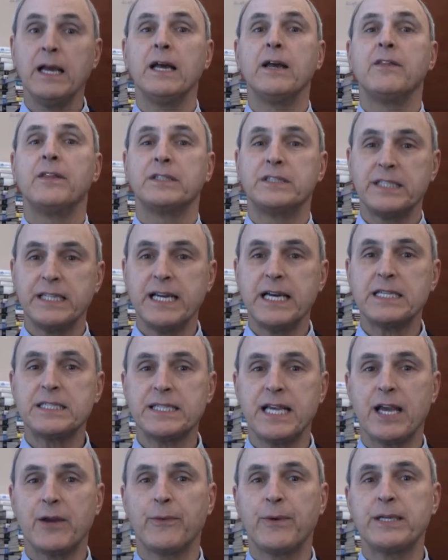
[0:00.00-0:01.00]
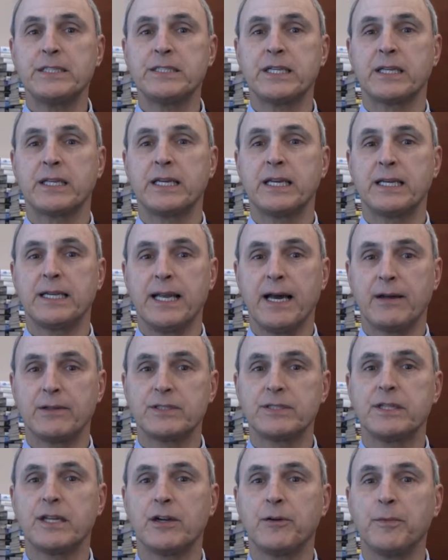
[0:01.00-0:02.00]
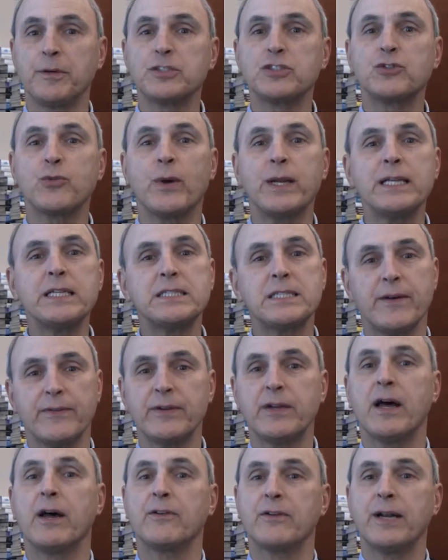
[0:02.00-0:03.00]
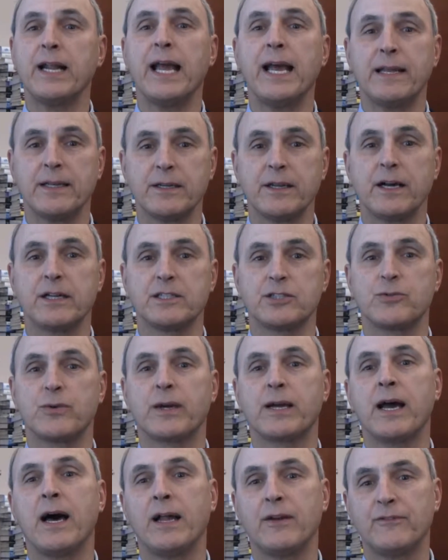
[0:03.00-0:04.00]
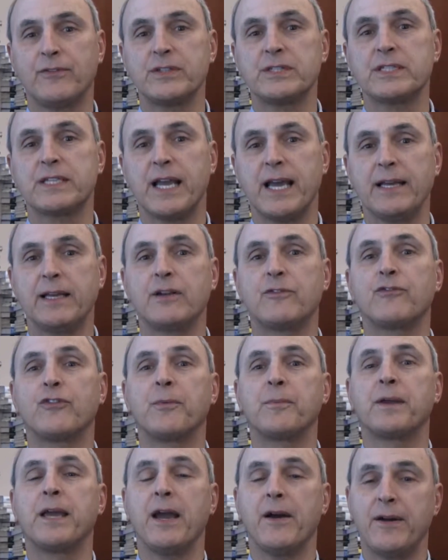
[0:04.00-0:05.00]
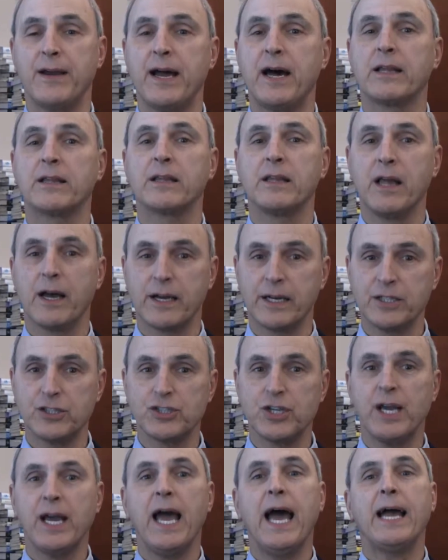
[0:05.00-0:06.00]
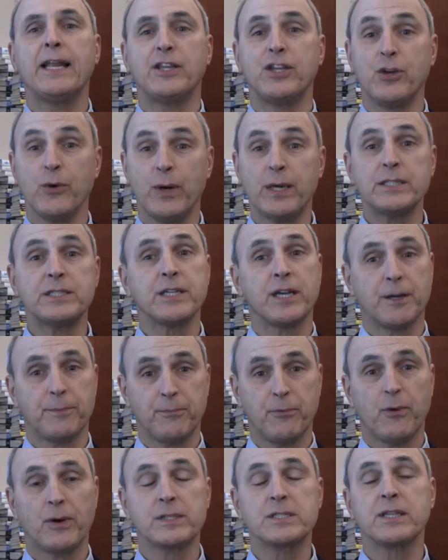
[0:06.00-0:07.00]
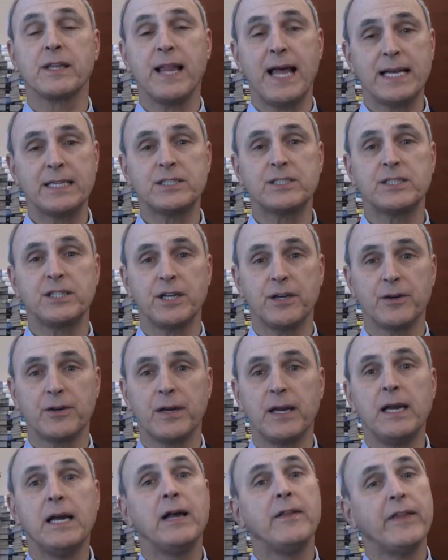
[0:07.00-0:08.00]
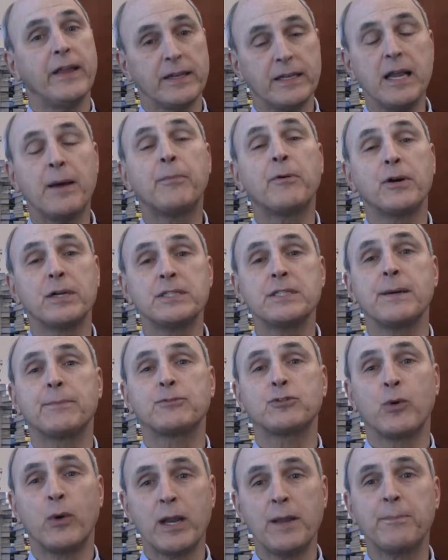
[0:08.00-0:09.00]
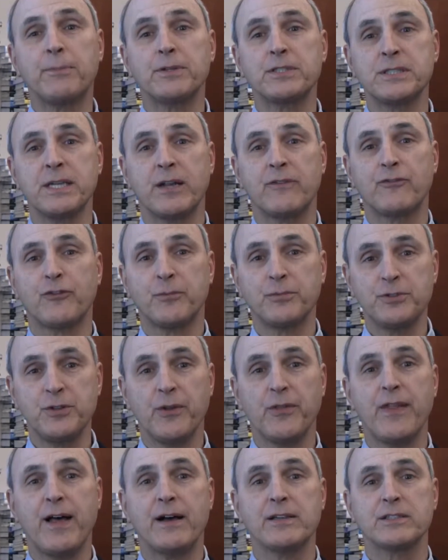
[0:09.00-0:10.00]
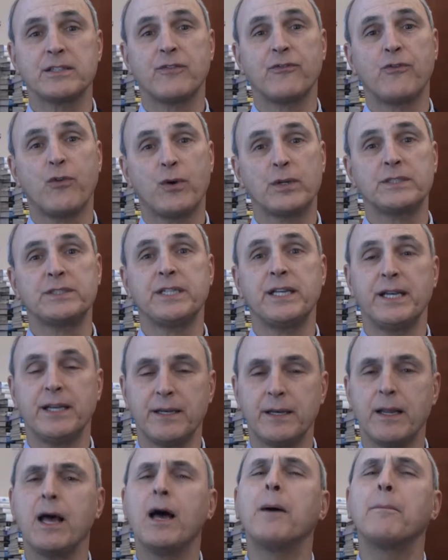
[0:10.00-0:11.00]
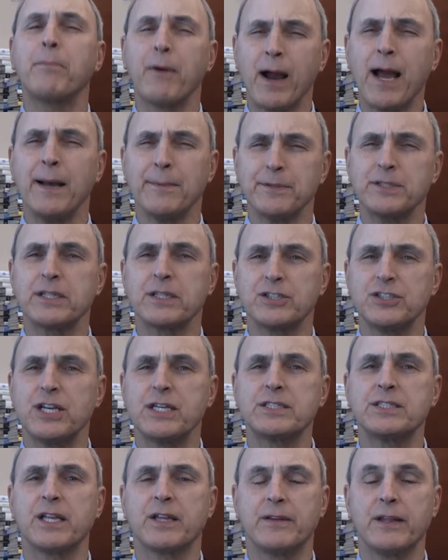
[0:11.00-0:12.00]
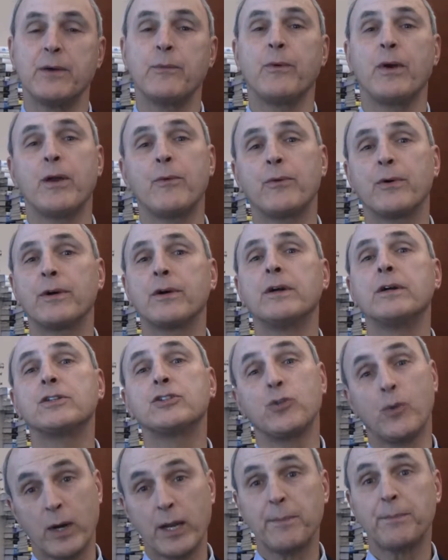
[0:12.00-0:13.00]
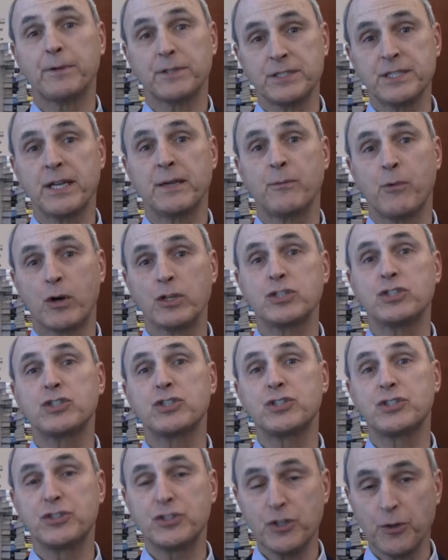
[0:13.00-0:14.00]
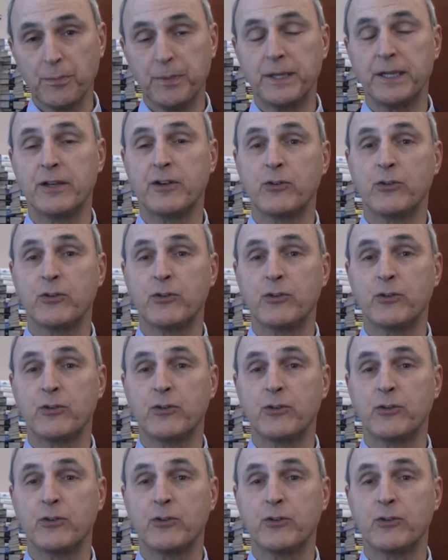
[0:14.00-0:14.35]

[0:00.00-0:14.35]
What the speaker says: The TSA recently announced that almost 2,700 handguns were confiscated from carry-on luggage at U.S. airports last year. That number is up 20% from 2014, perhaps suggesting that we were 20% more stupid in